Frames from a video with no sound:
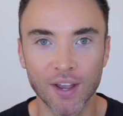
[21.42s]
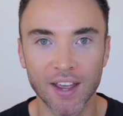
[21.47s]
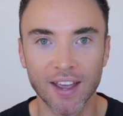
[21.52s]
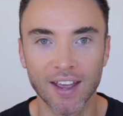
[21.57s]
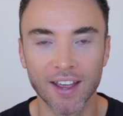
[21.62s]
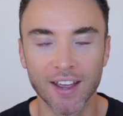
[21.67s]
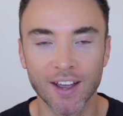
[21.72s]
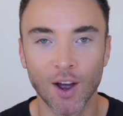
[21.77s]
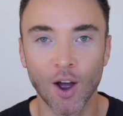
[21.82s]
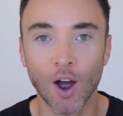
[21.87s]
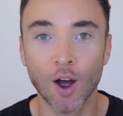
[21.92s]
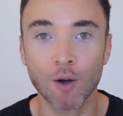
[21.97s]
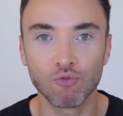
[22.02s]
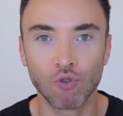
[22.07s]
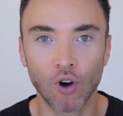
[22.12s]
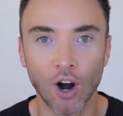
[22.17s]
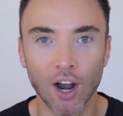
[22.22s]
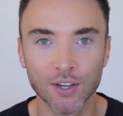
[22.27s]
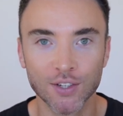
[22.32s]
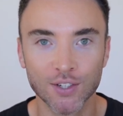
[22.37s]
here, I'm
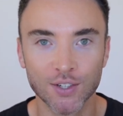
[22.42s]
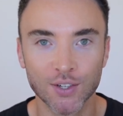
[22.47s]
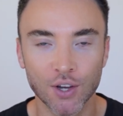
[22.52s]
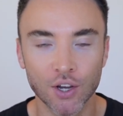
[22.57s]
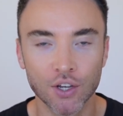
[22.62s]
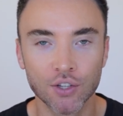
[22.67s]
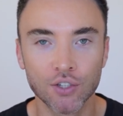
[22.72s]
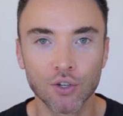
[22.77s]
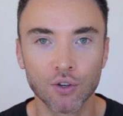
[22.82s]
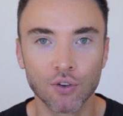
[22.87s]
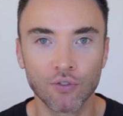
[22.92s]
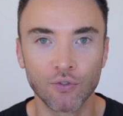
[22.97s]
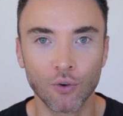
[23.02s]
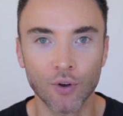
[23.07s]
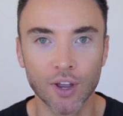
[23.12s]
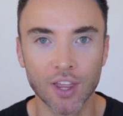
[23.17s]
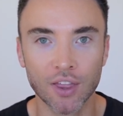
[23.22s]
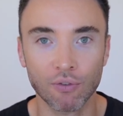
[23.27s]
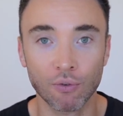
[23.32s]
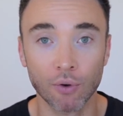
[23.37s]
Russ, a
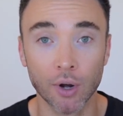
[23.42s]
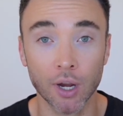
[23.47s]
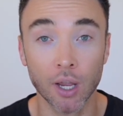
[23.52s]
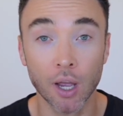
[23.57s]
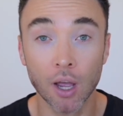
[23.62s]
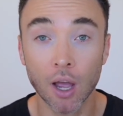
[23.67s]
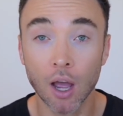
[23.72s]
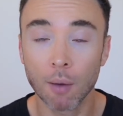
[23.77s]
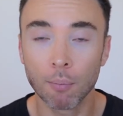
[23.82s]
2:43,